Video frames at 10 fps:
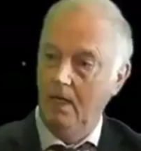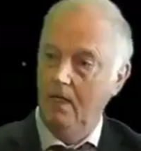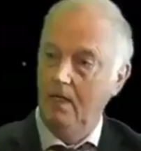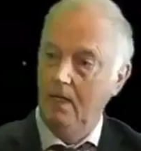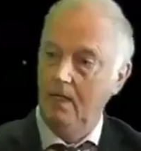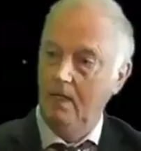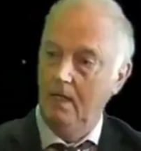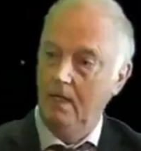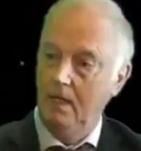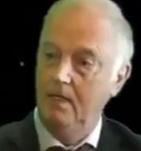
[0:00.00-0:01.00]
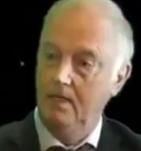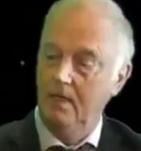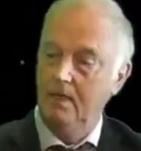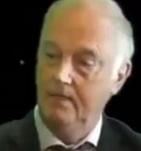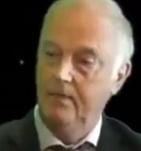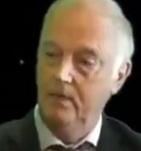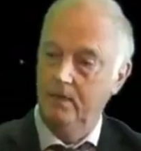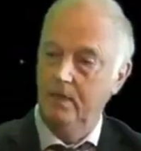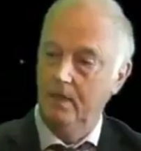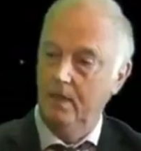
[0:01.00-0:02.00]
Yeah, 1830,
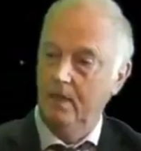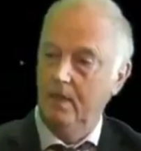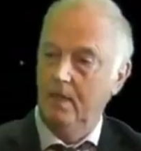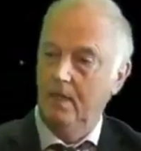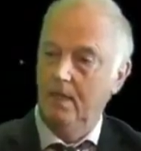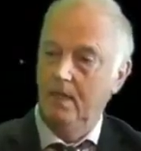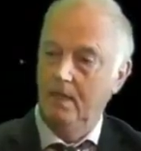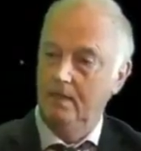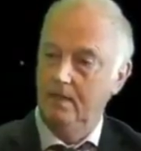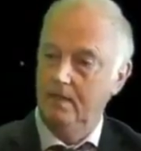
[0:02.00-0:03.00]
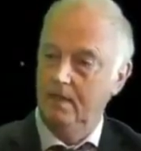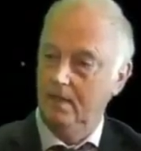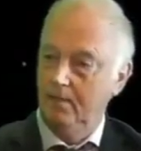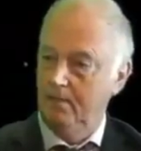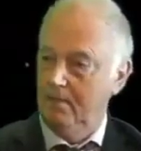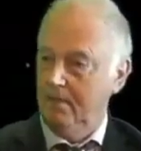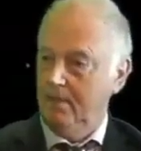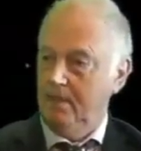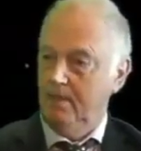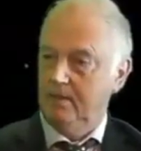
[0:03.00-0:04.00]
40. And the,
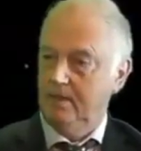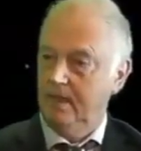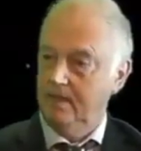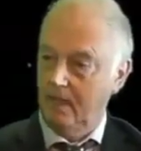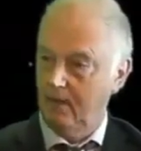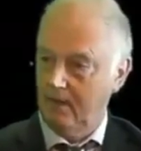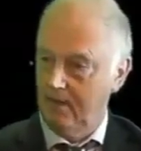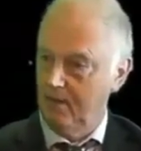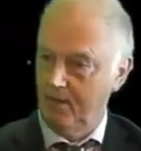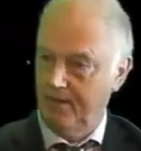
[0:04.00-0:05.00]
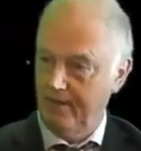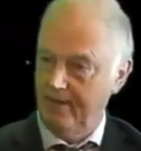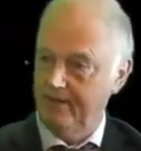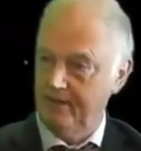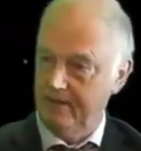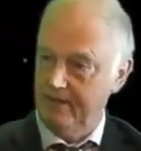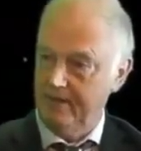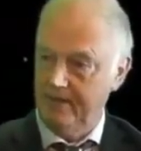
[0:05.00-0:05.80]
uh, as a teetotal author, because he,